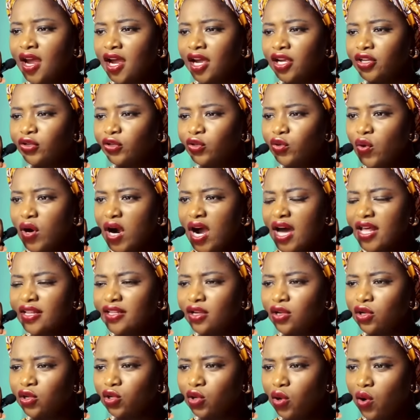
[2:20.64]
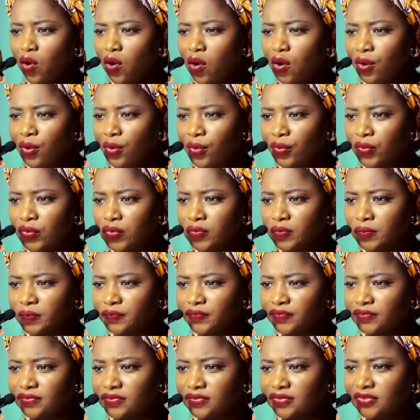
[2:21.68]
You look at the logo
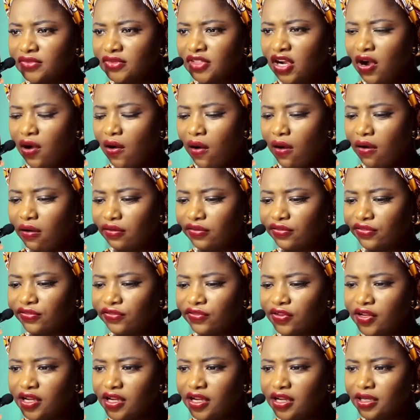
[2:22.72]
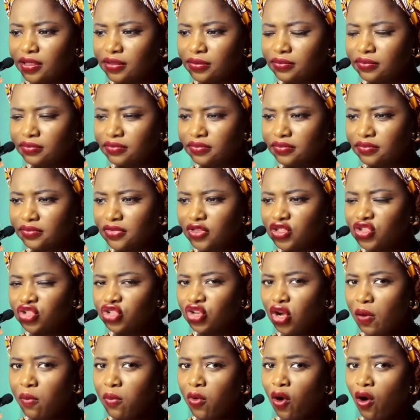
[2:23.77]
of
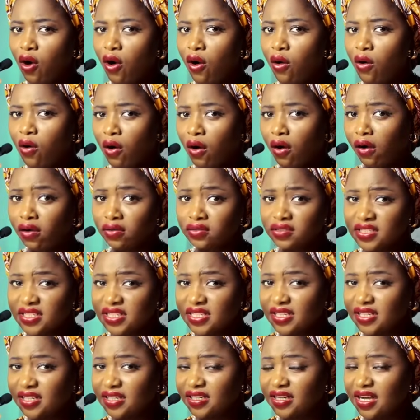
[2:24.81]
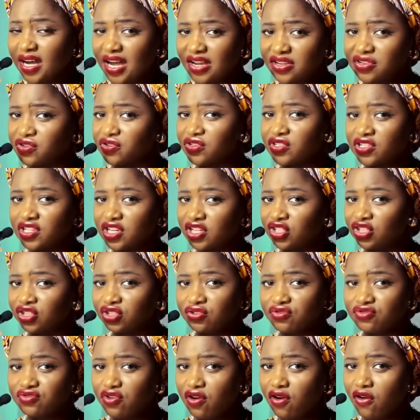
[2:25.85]
some cultic
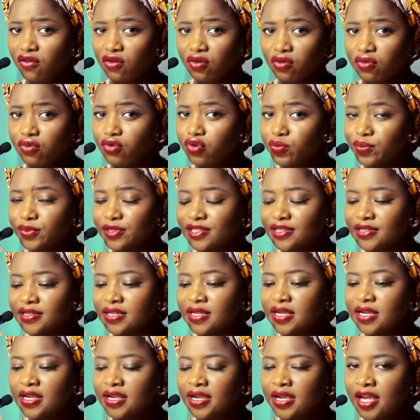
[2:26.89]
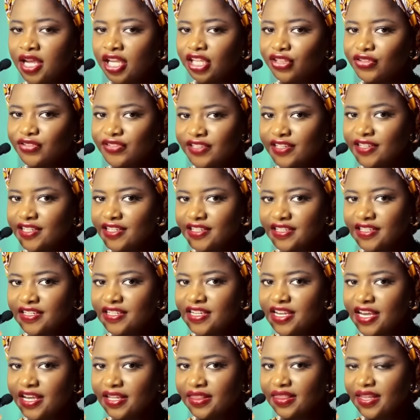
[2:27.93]
association or groups. You see the
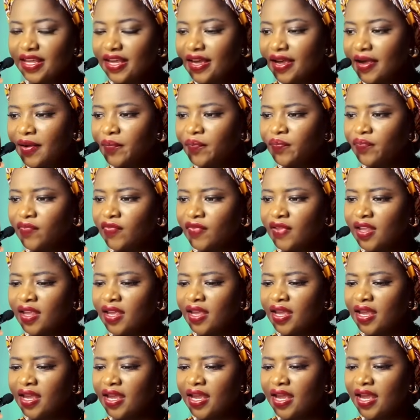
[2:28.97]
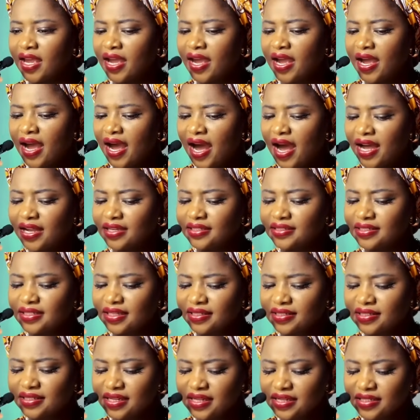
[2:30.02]
snake there, and
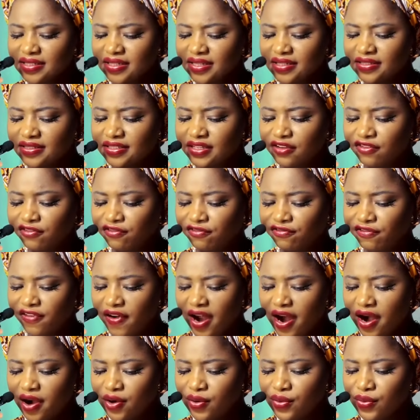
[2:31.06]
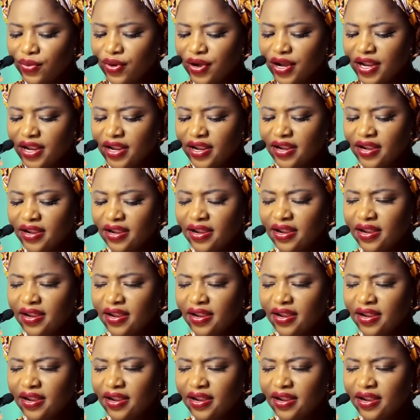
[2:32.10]
this is the very